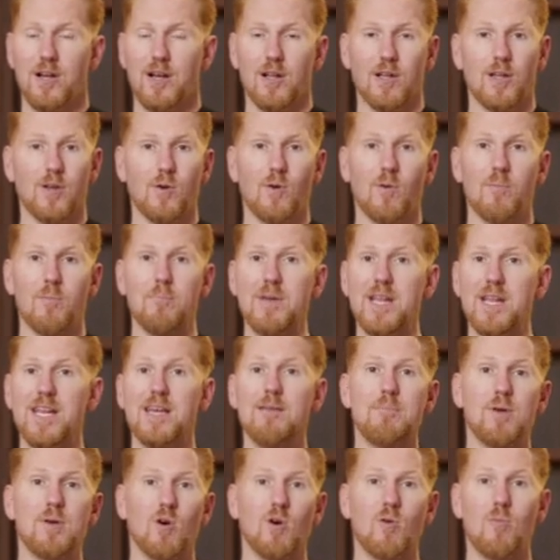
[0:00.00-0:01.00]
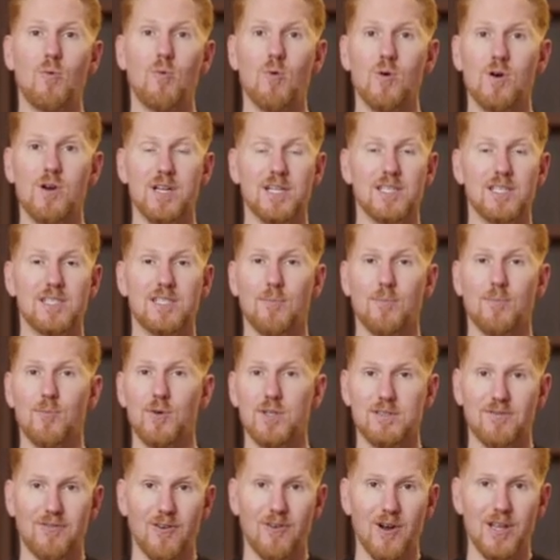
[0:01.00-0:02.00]
a little mini billboard in
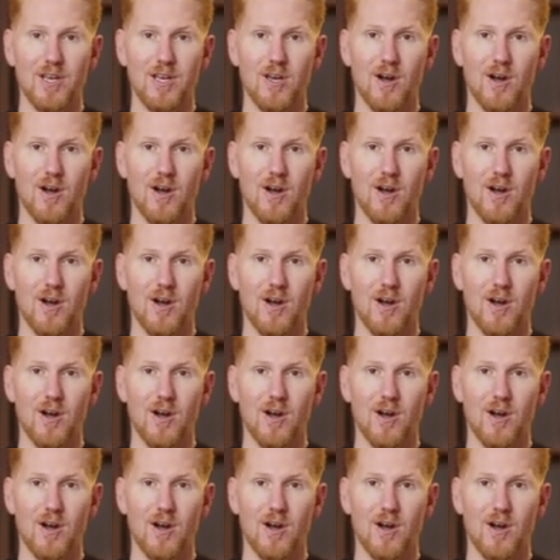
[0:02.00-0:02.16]
someone's front